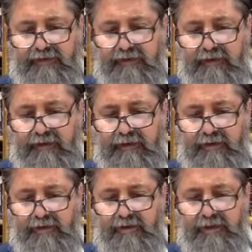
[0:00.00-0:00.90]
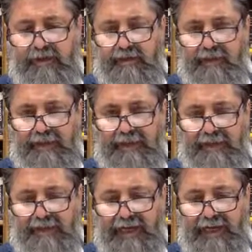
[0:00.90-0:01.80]
even though it's written with
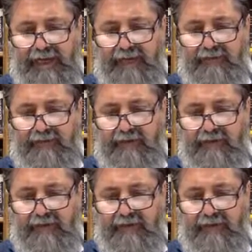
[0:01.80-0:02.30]
lamed aleph,